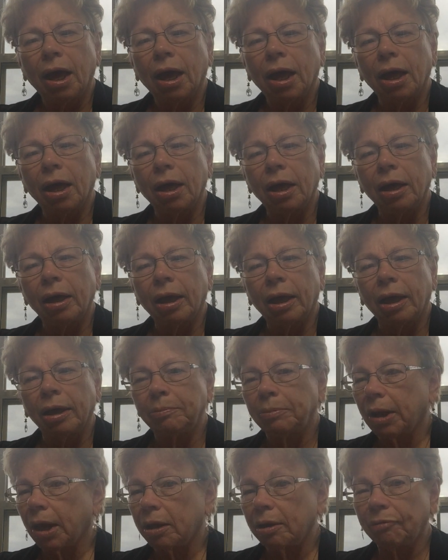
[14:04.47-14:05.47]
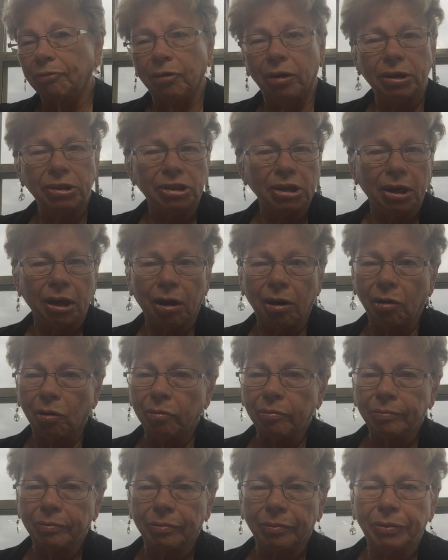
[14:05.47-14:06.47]
I'm not afraid to
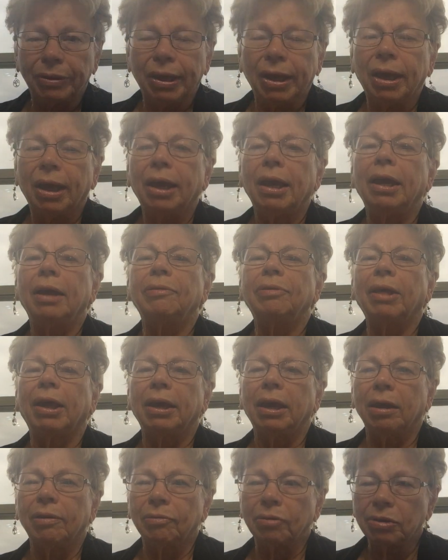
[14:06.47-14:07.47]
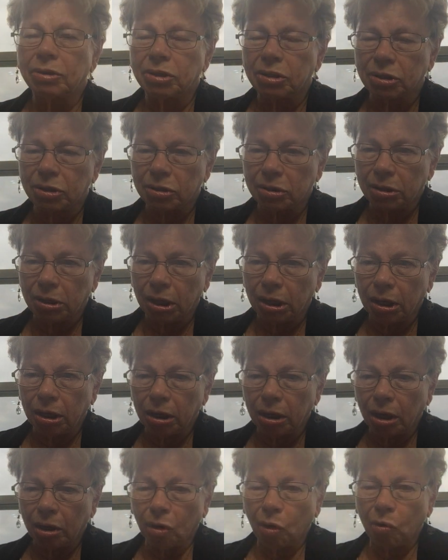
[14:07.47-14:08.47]
go. If they give us
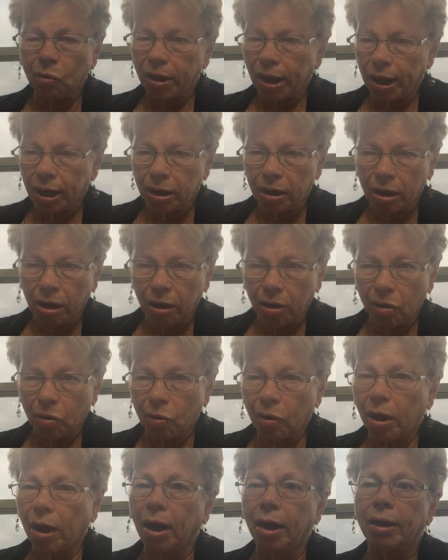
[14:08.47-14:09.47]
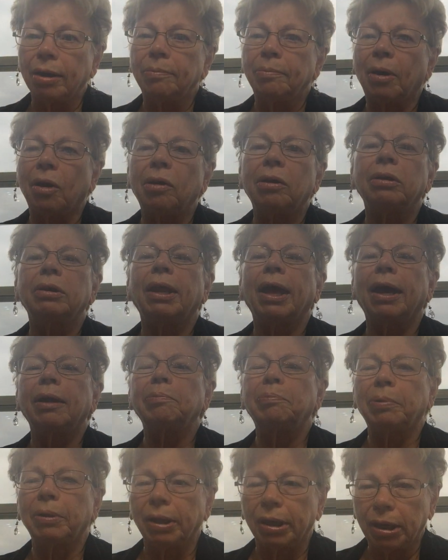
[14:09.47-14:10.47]
the okay to go, I'm on
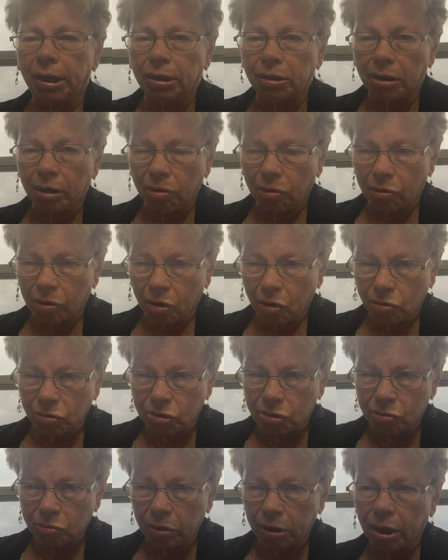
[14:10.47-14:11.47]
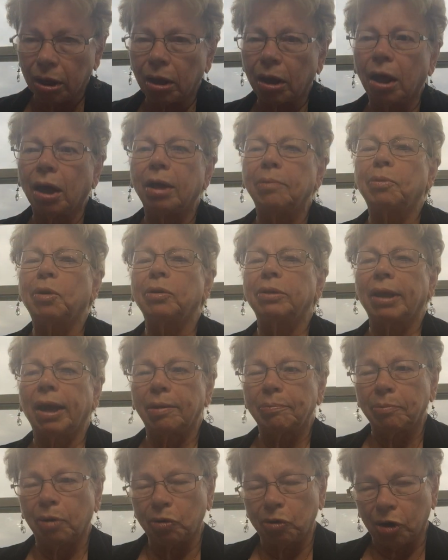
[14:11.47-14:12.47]
that plane to go to Costa Rica. I'm on
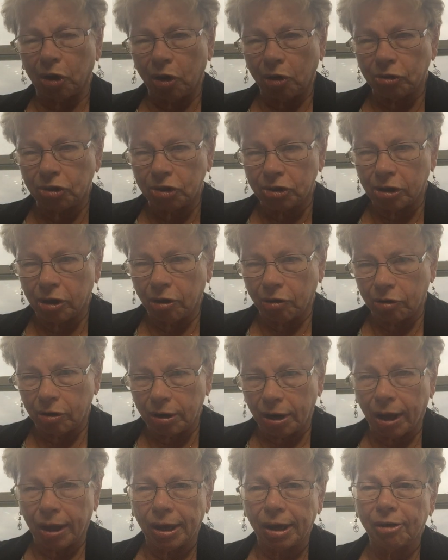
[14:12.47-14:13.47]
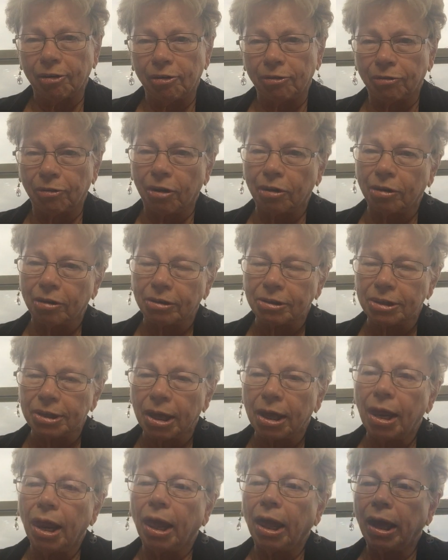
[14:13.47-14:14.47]
that motor coach to go to Niagara Falls.
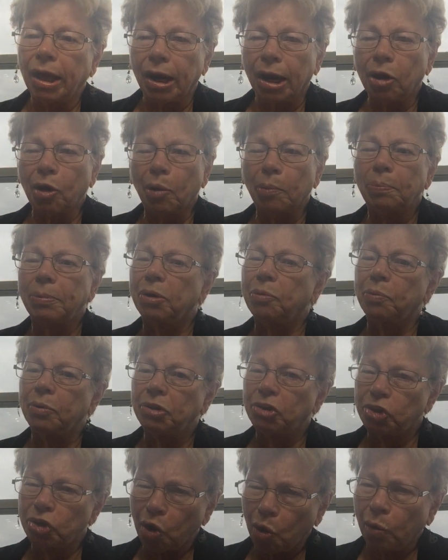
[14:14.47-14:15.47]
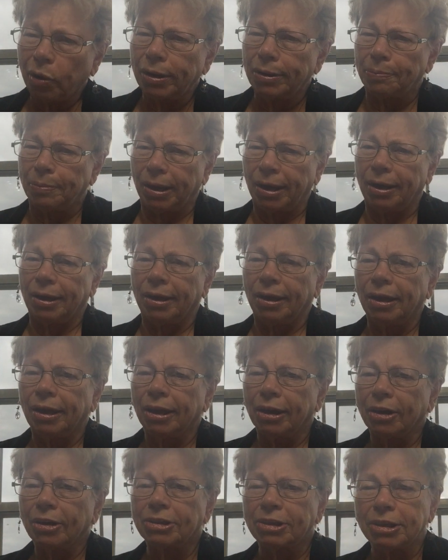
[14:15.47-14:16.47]
And I hope you would join me,
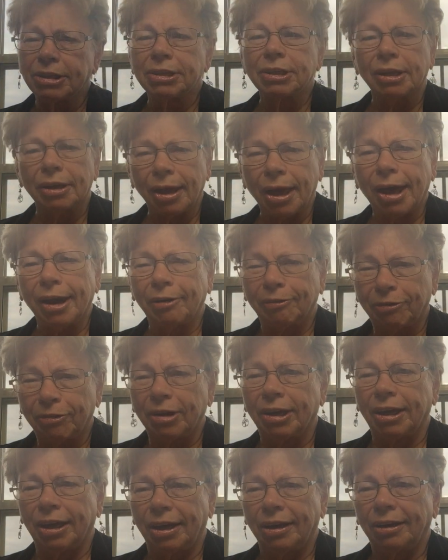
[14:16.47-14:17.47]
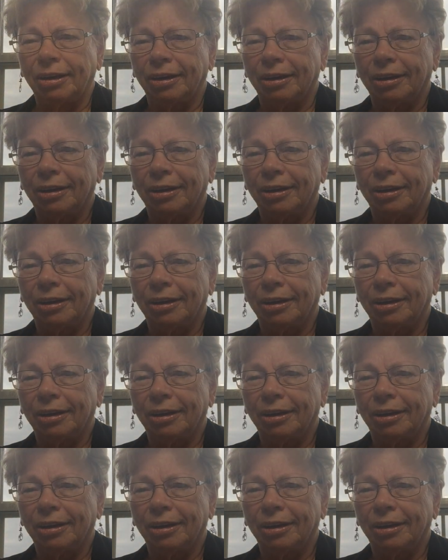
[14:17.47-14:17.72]
because it's a lot of fun.